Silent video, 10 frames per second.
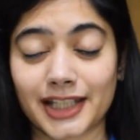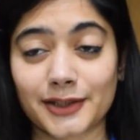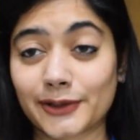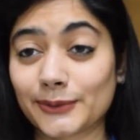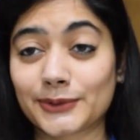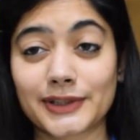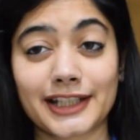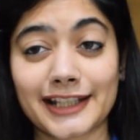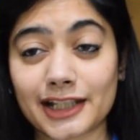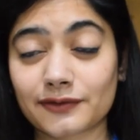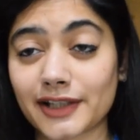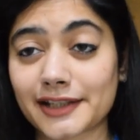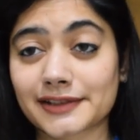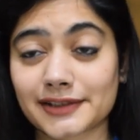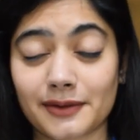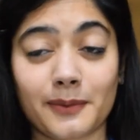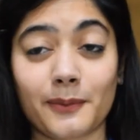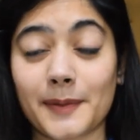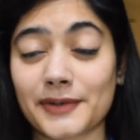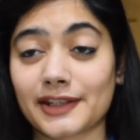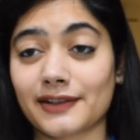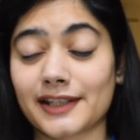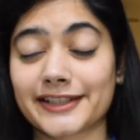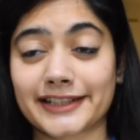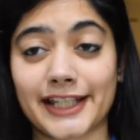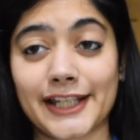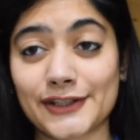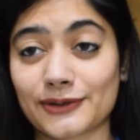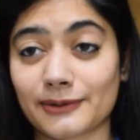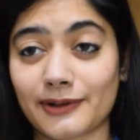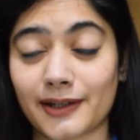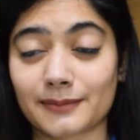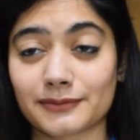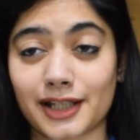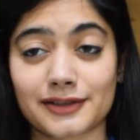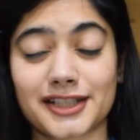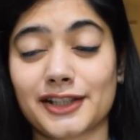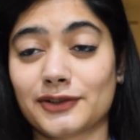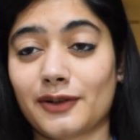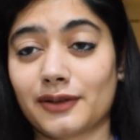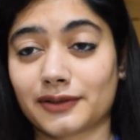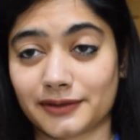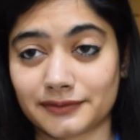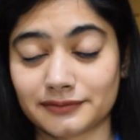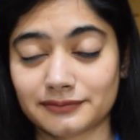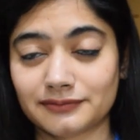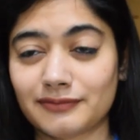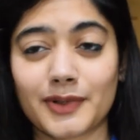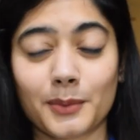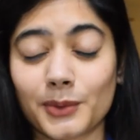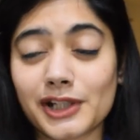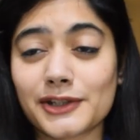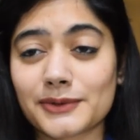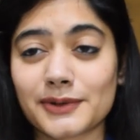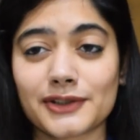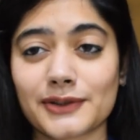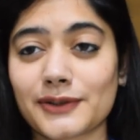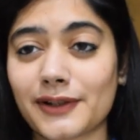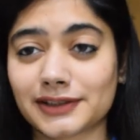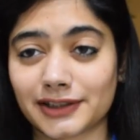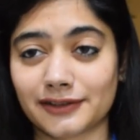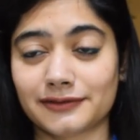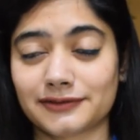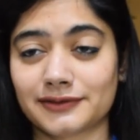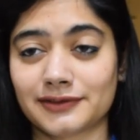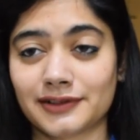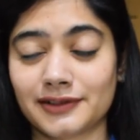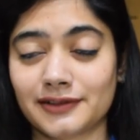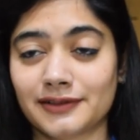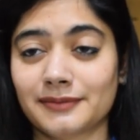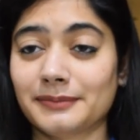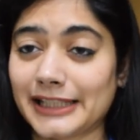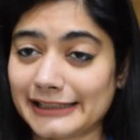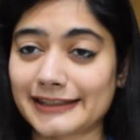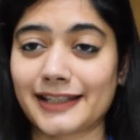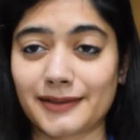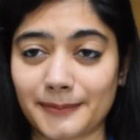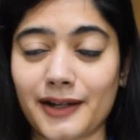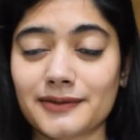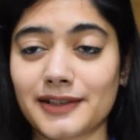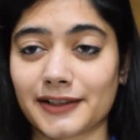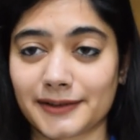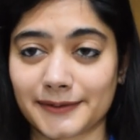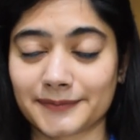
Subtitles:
glued to their Netflix, web series, Instagram, TikTok, what are you doing to yourself? Please think about it.